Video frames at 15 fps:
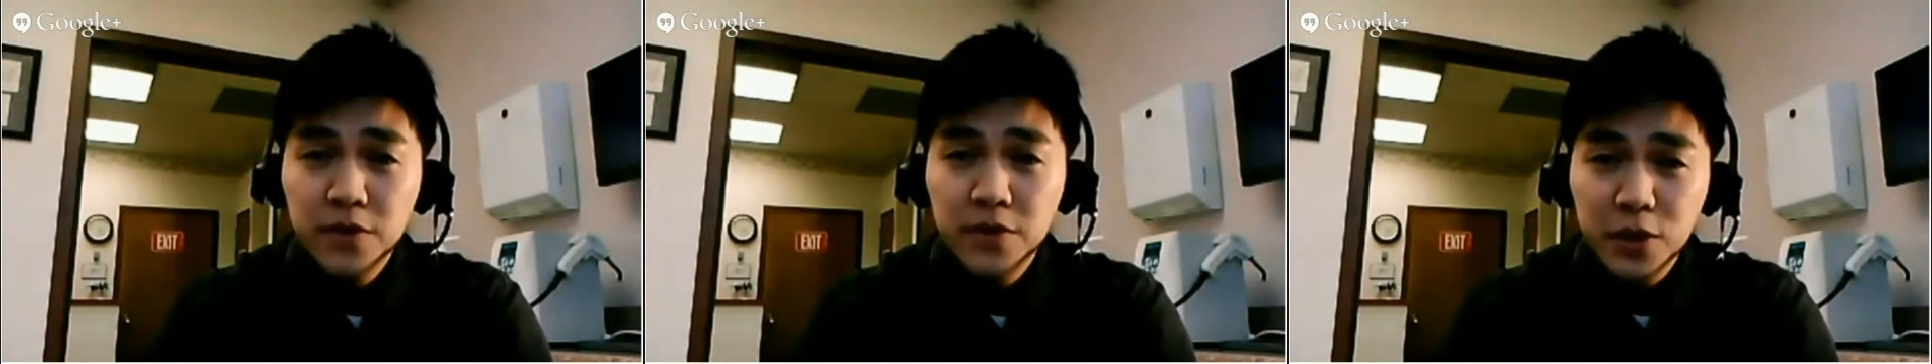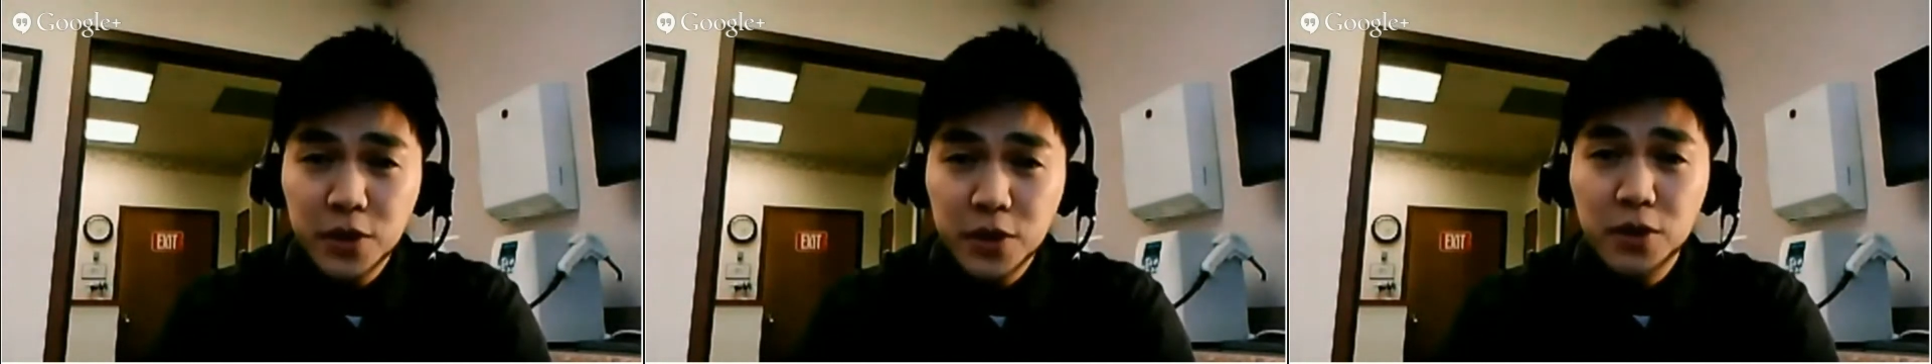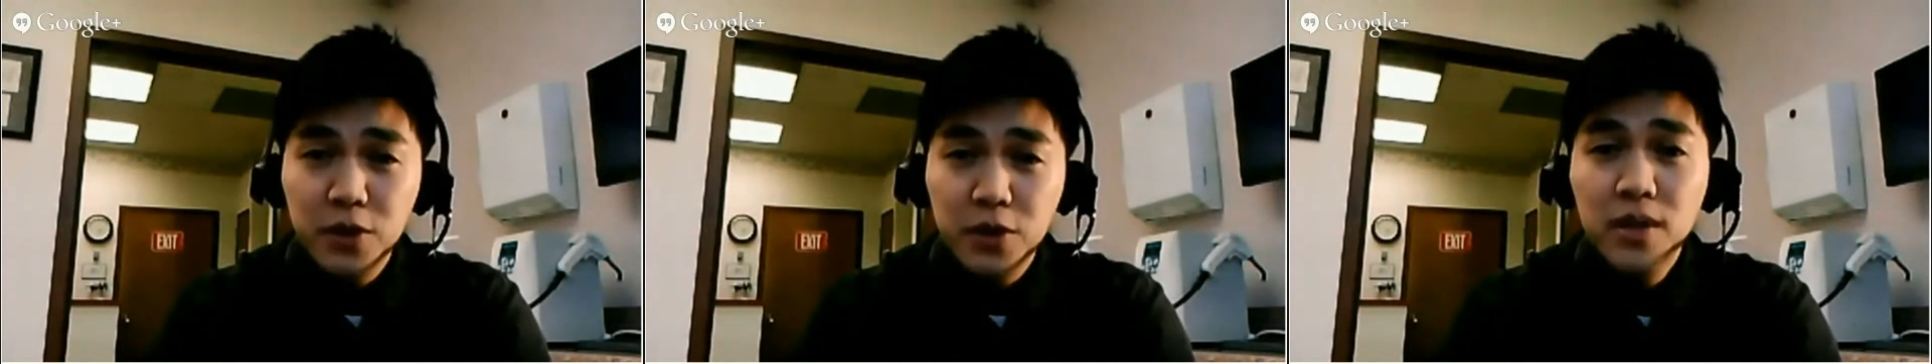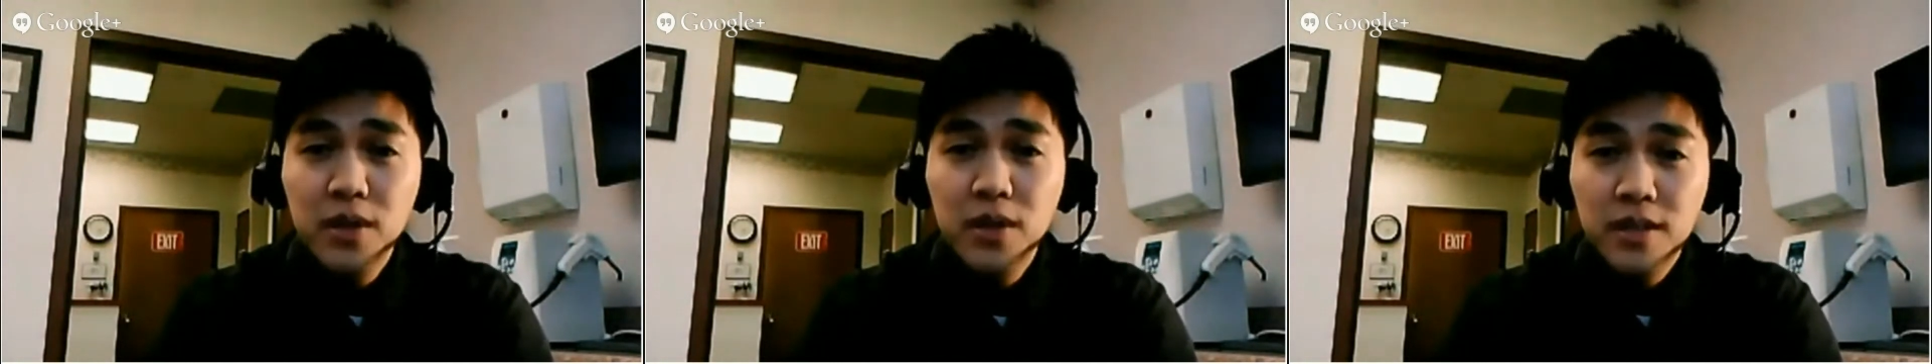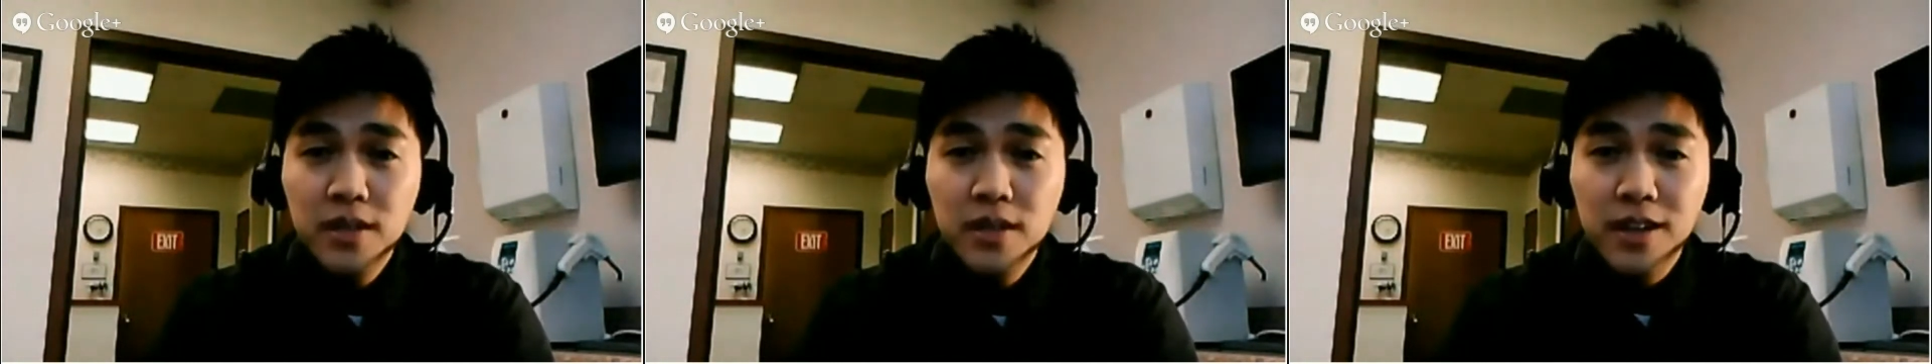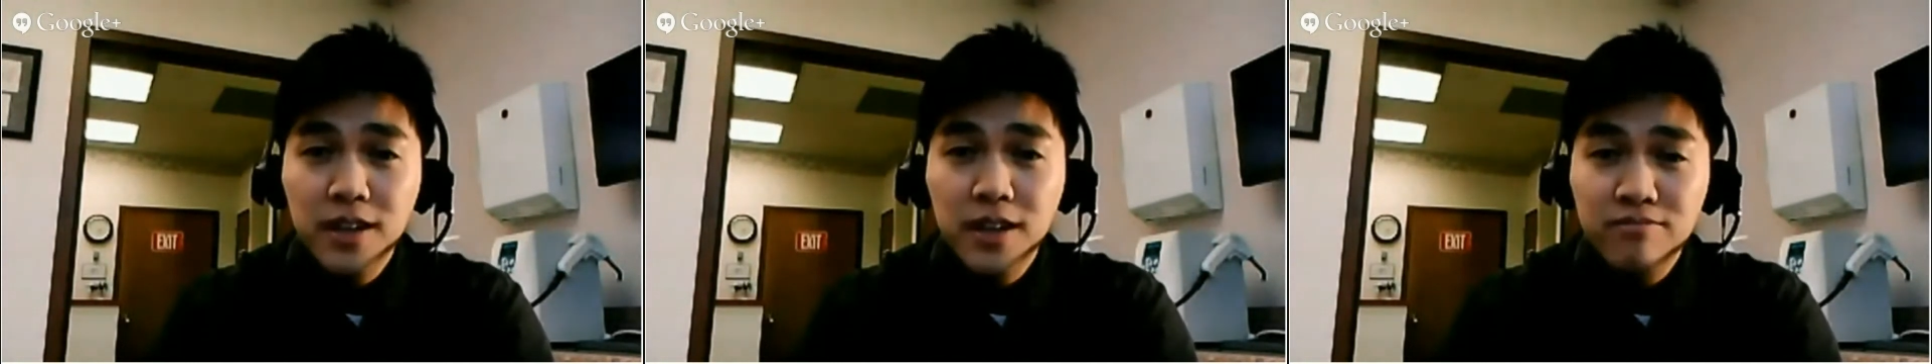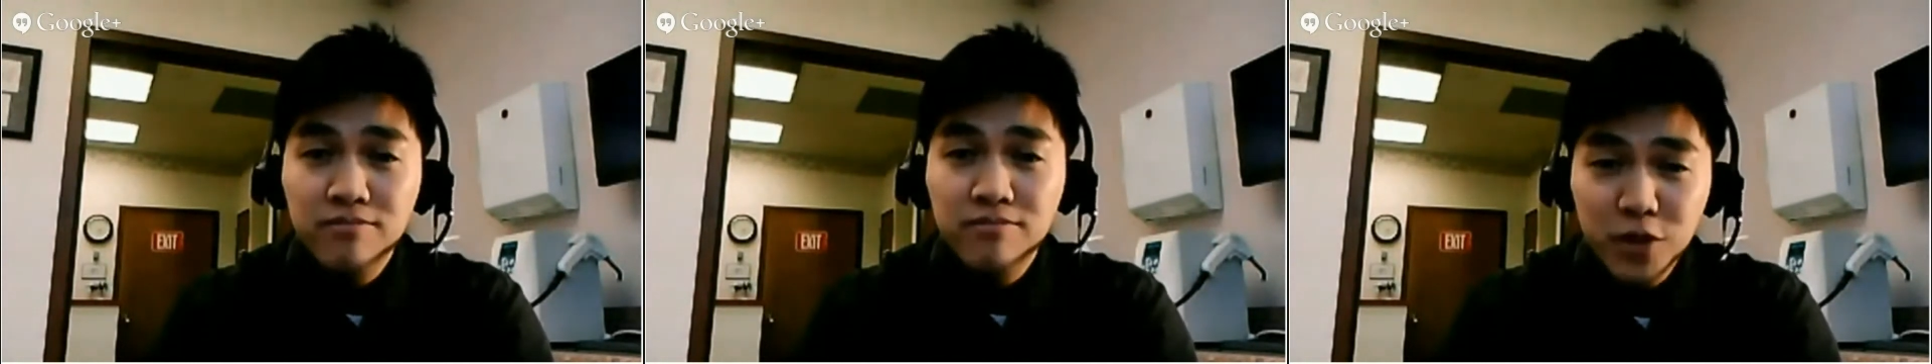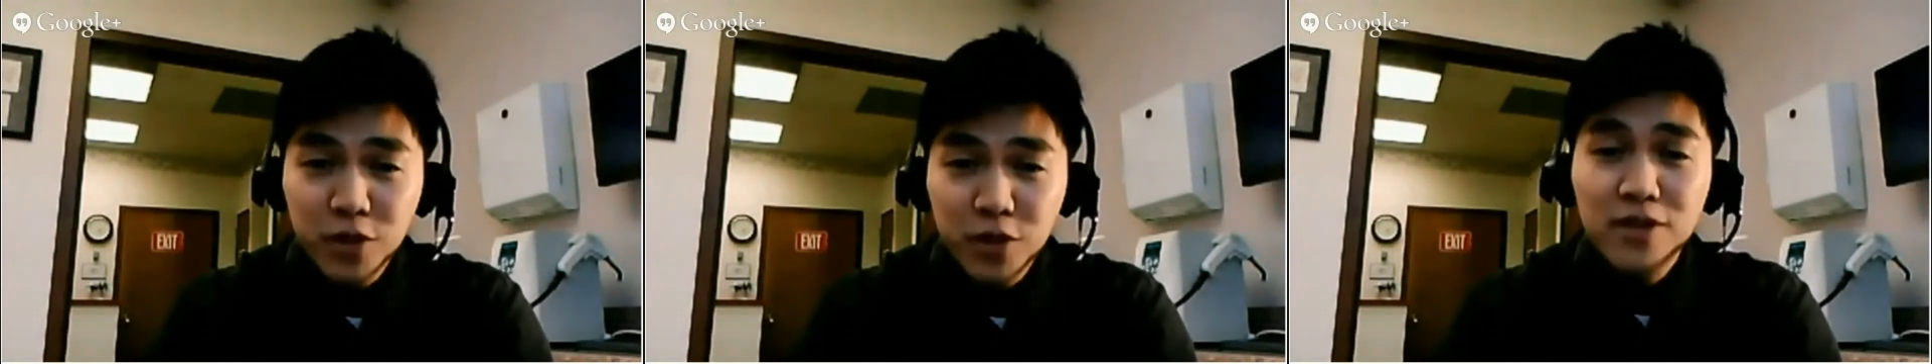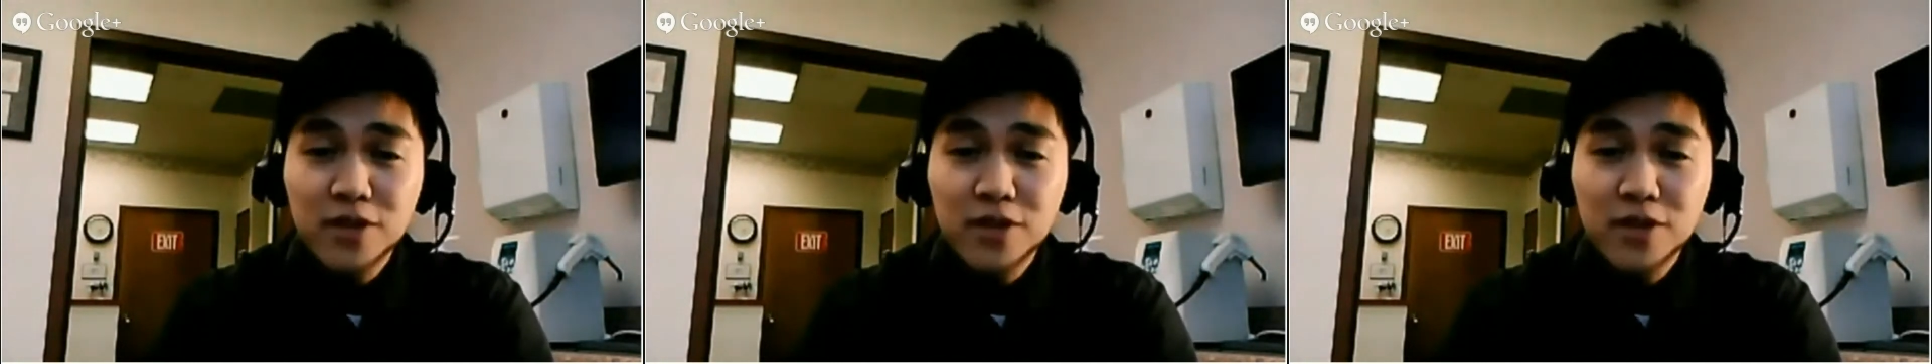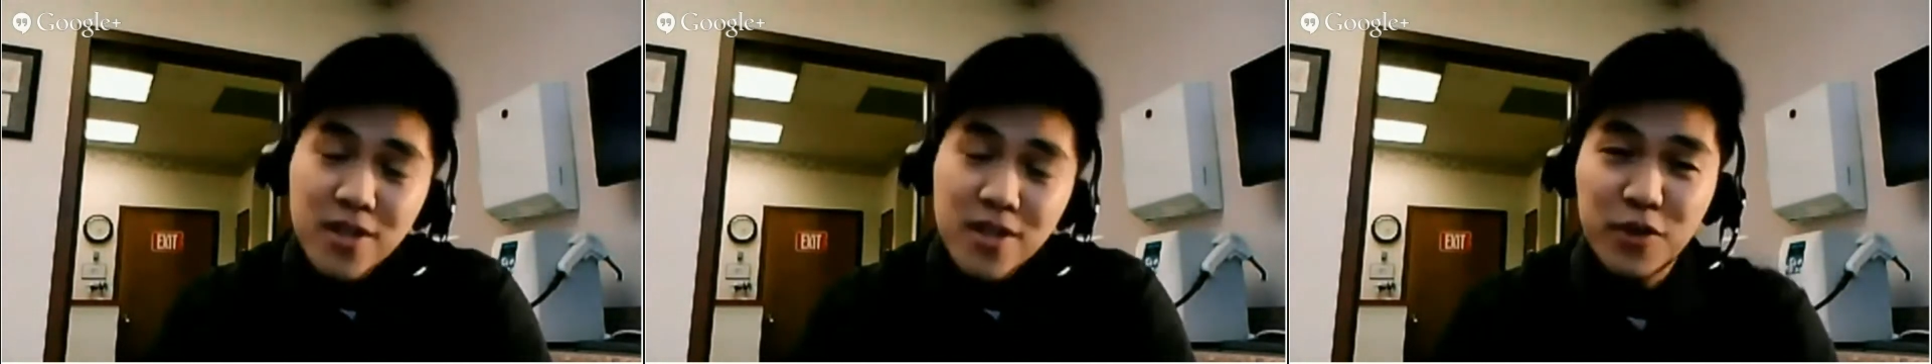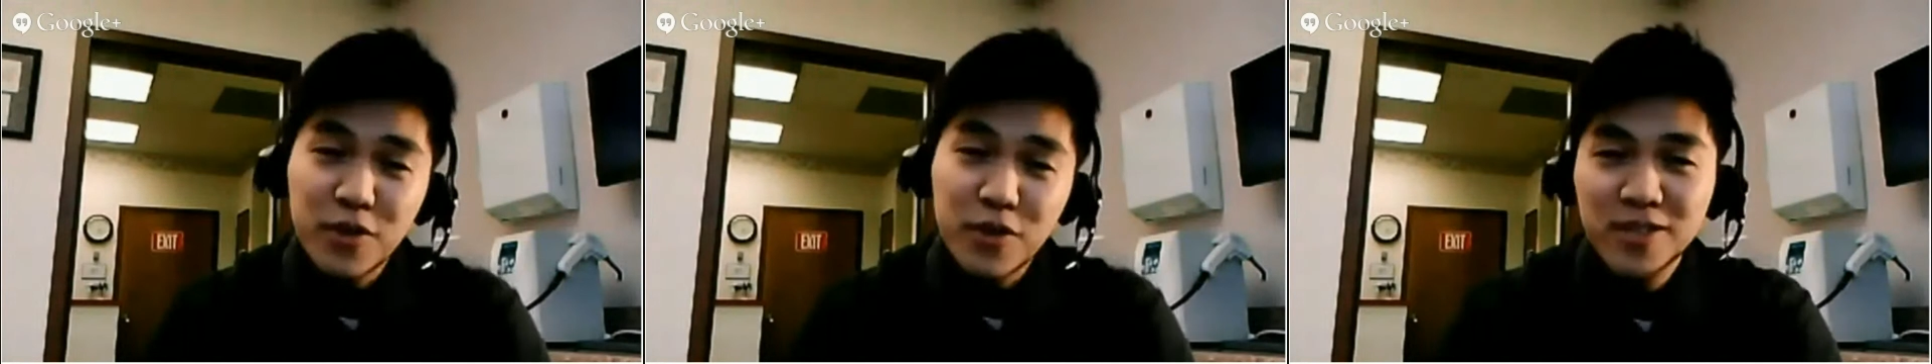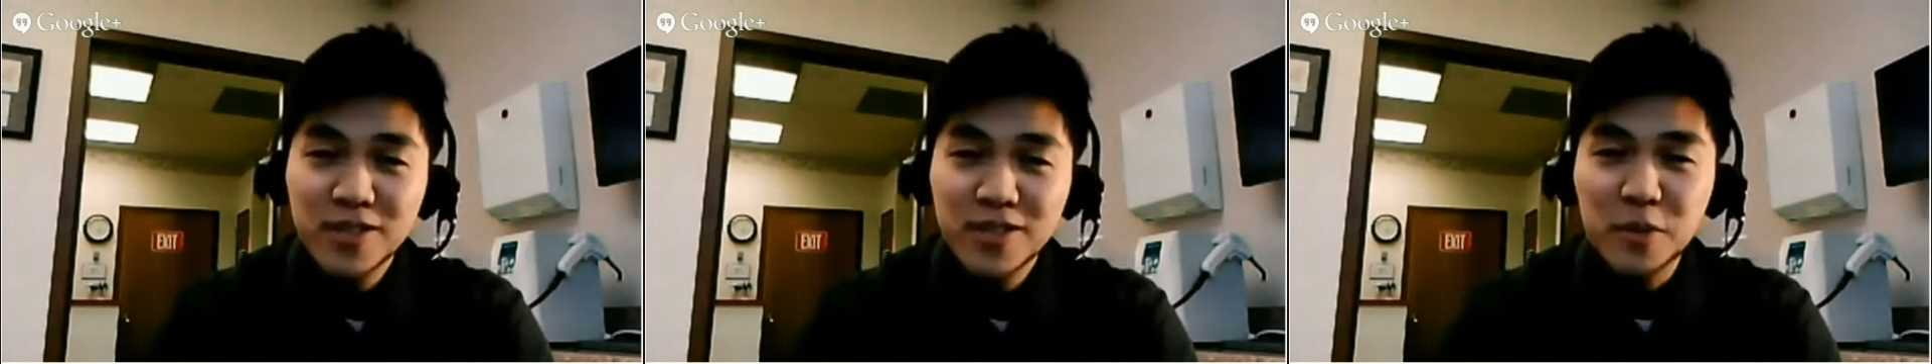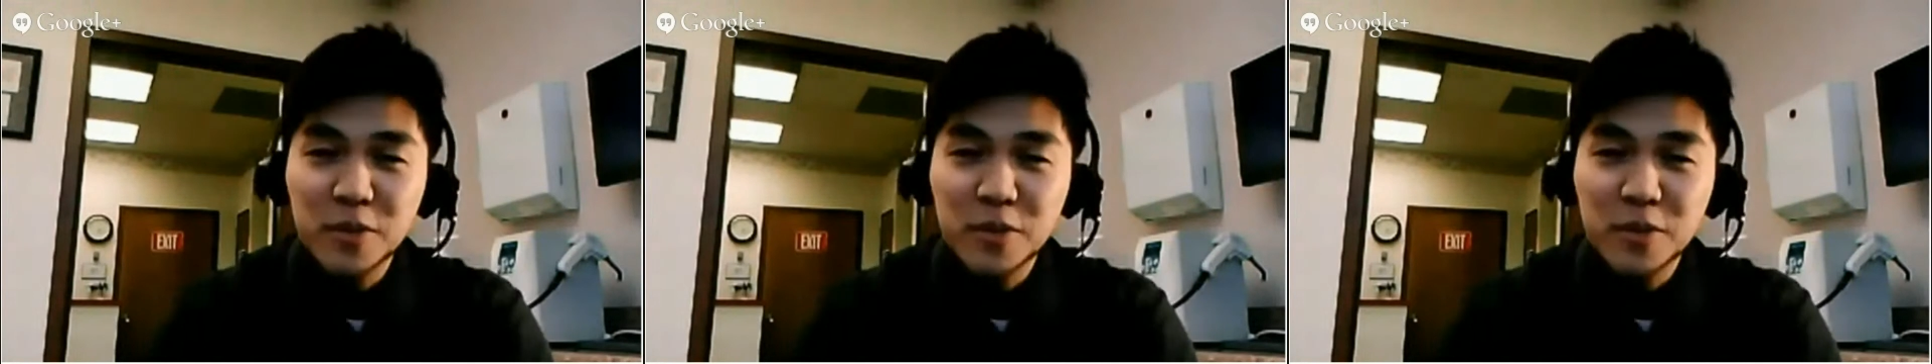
So those are some of the